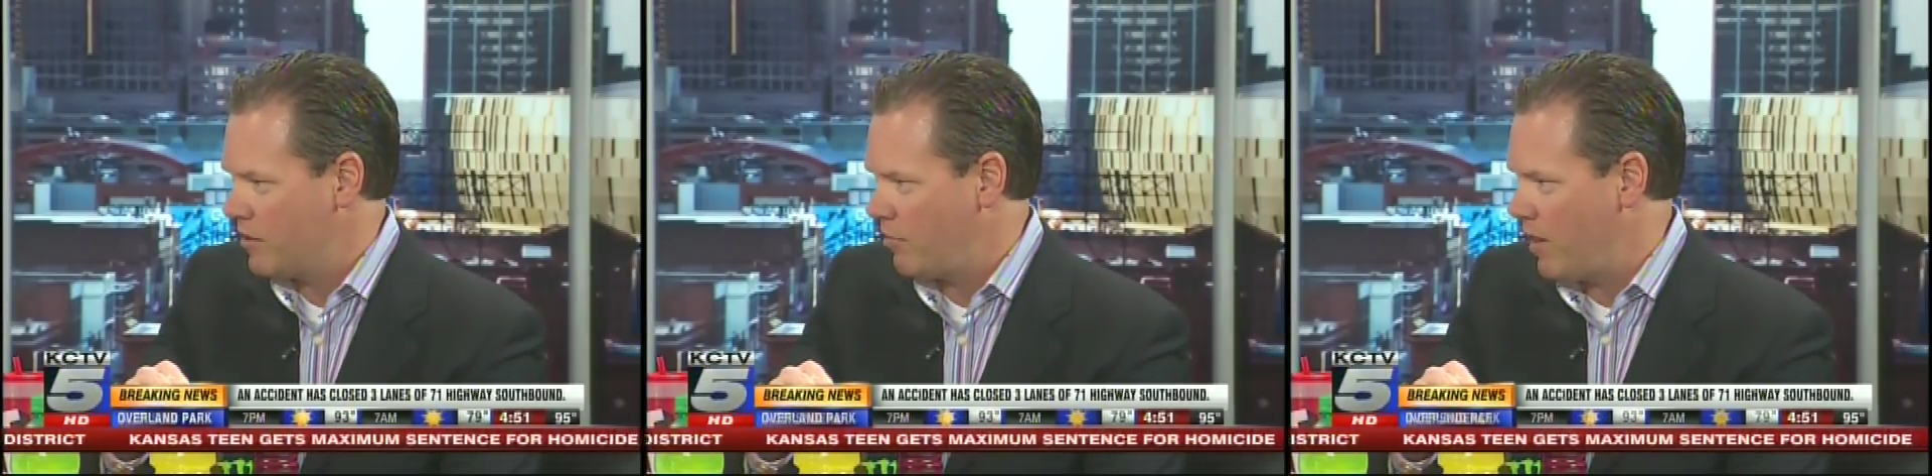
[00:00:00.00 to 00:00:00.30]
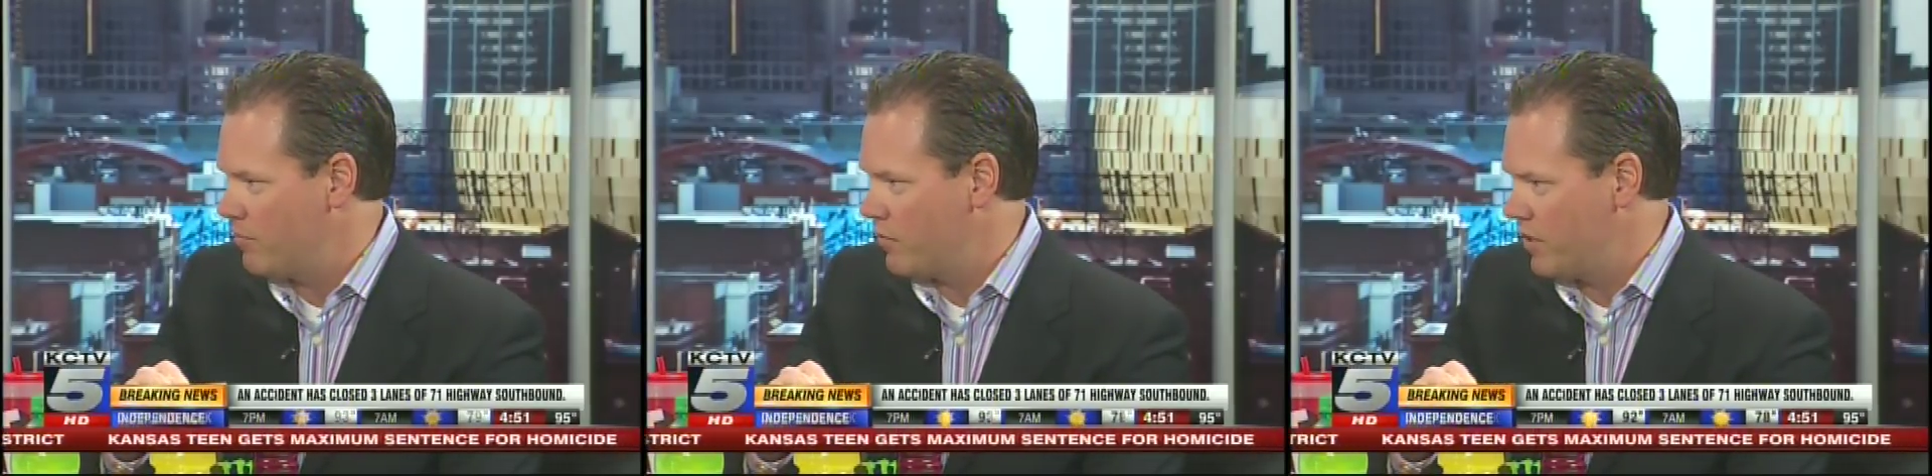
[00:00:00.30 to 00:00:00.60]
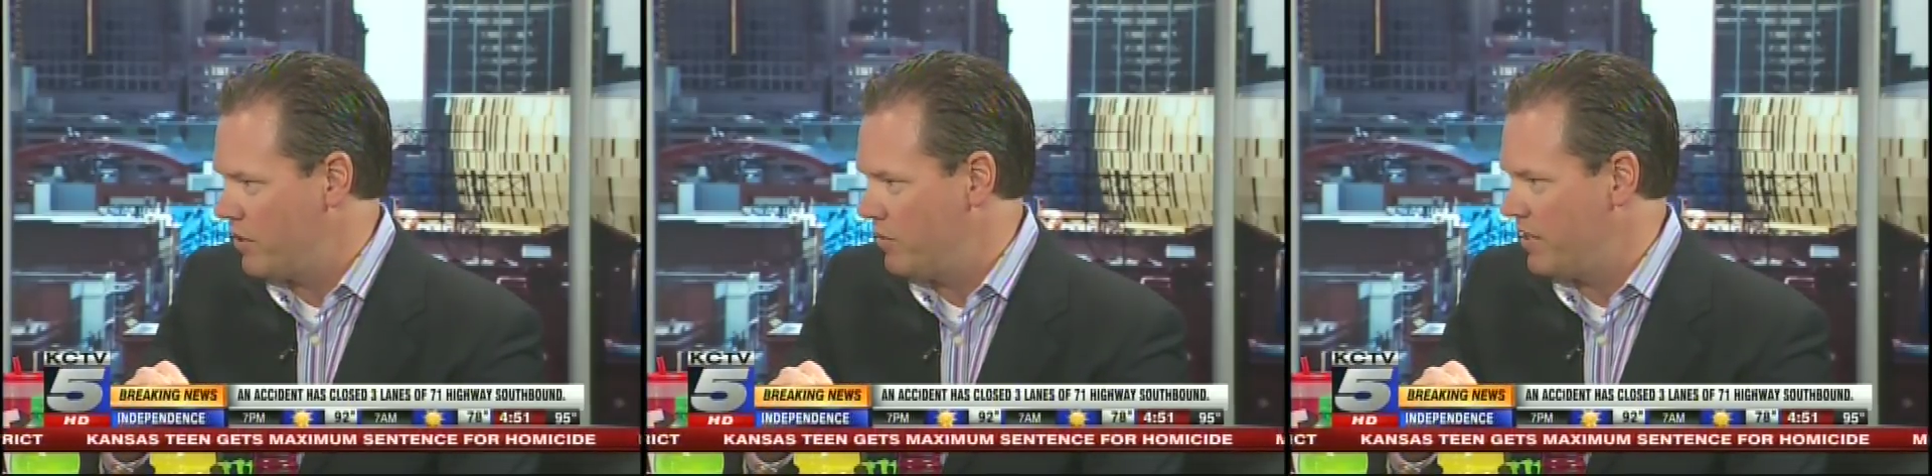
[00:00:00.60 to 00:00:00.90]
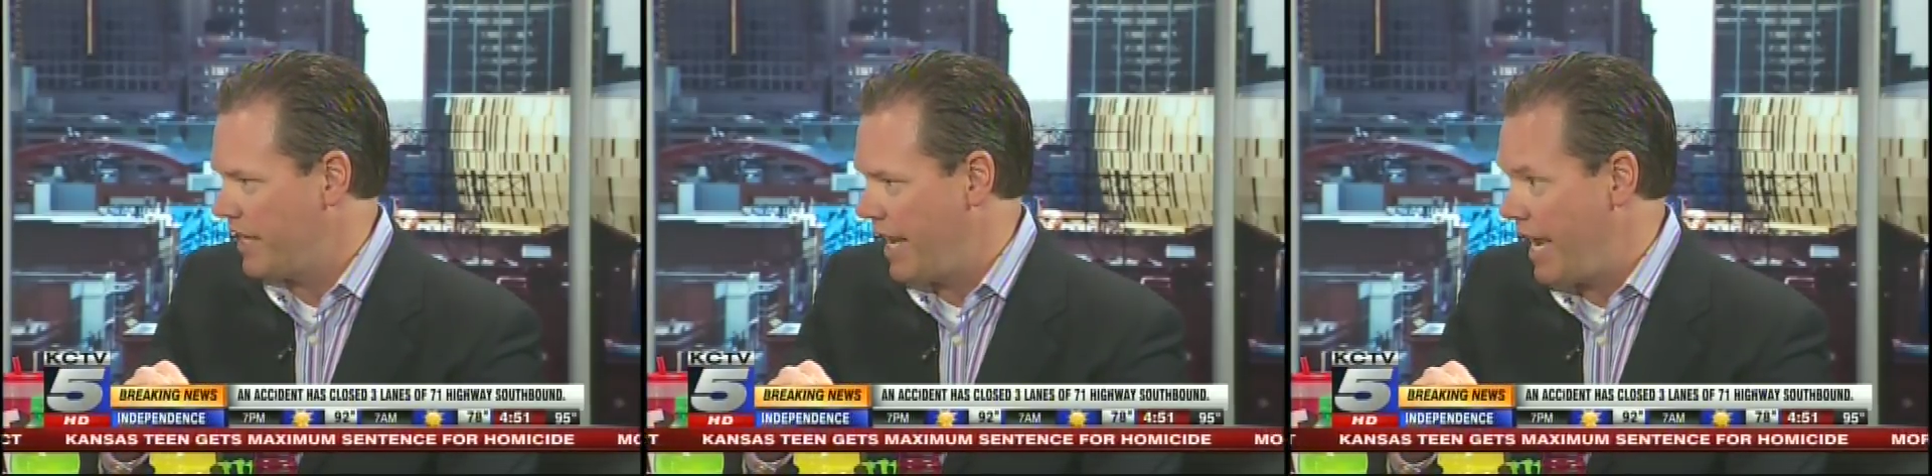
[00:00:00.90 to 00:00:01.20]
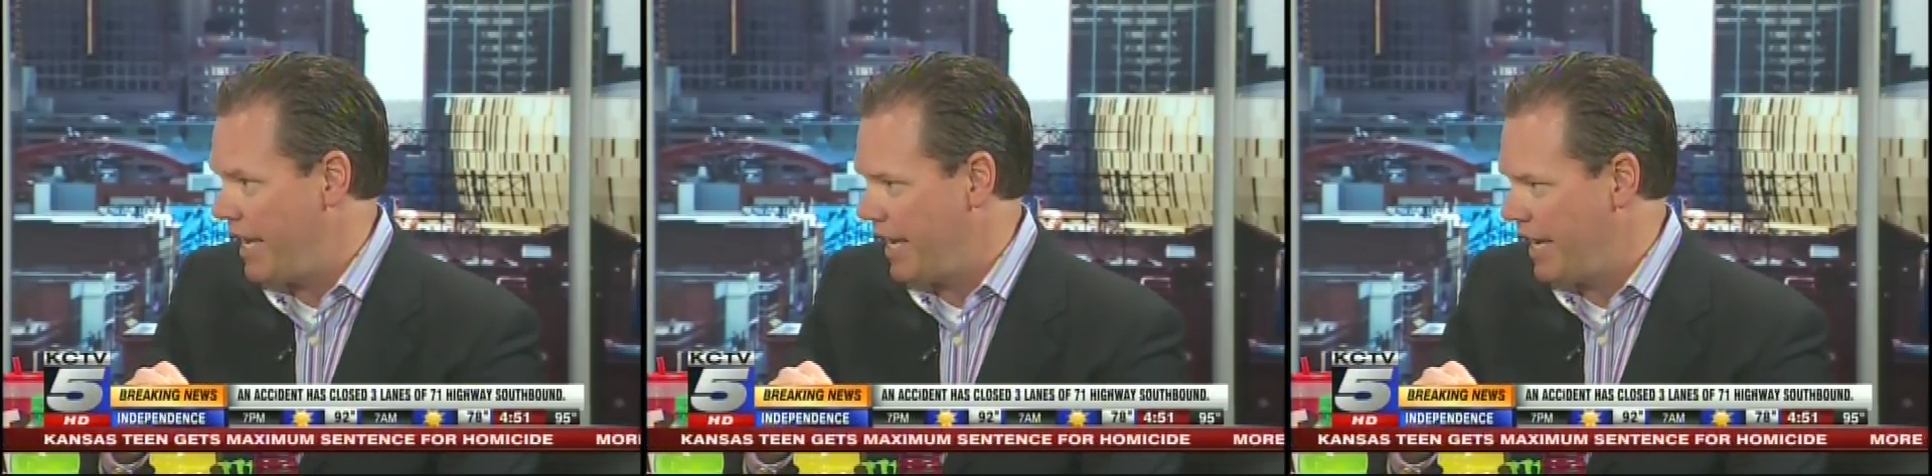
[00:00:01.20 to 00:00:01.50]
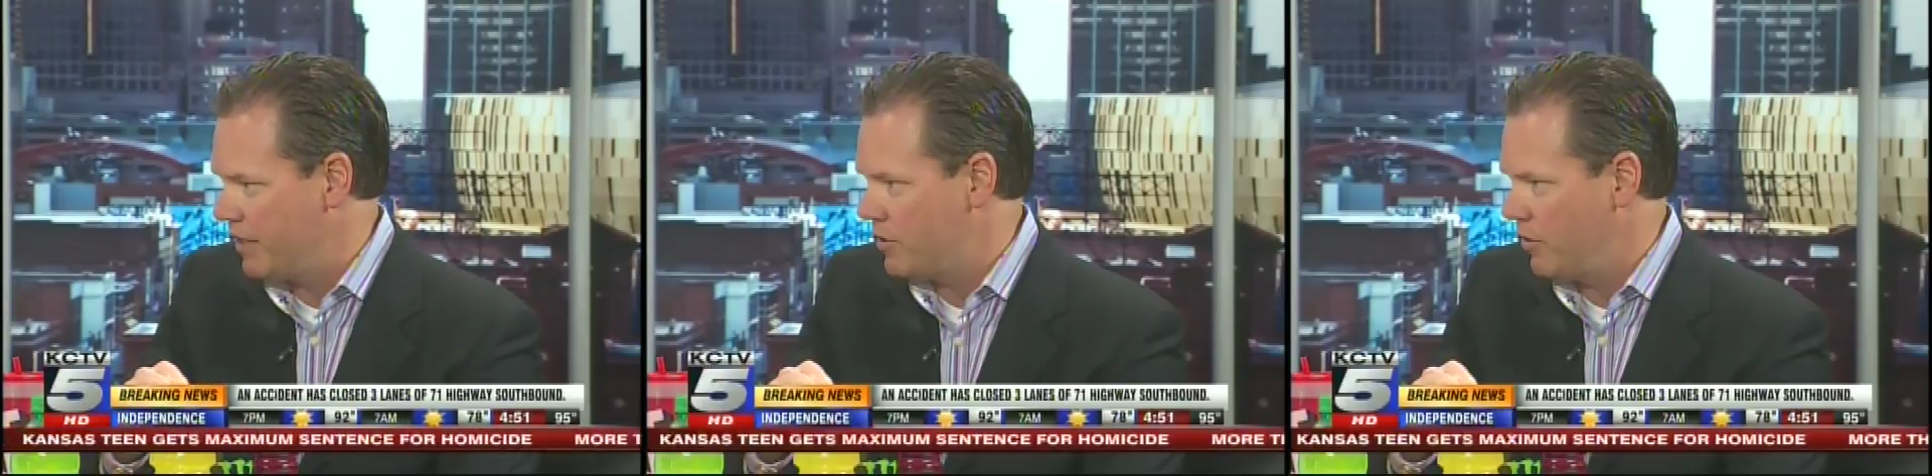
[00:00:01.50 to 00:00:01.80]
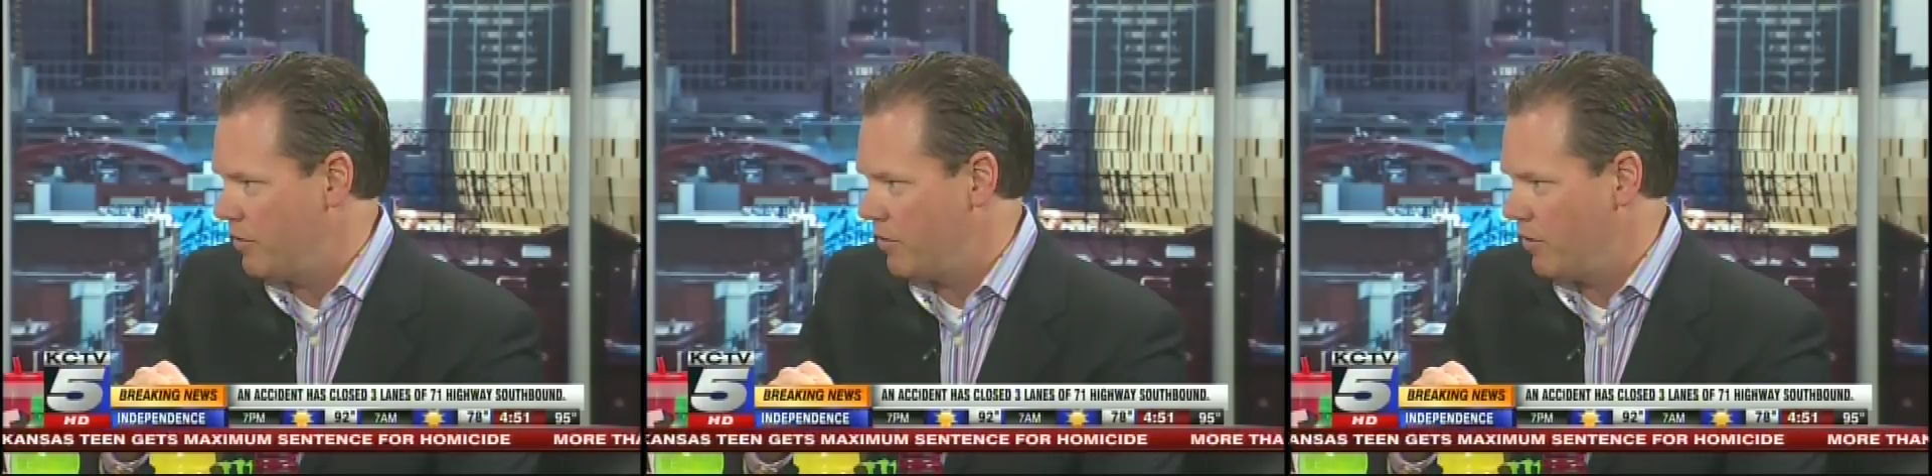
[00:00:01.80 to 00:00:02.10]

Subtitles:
problems with tooth decay and tooth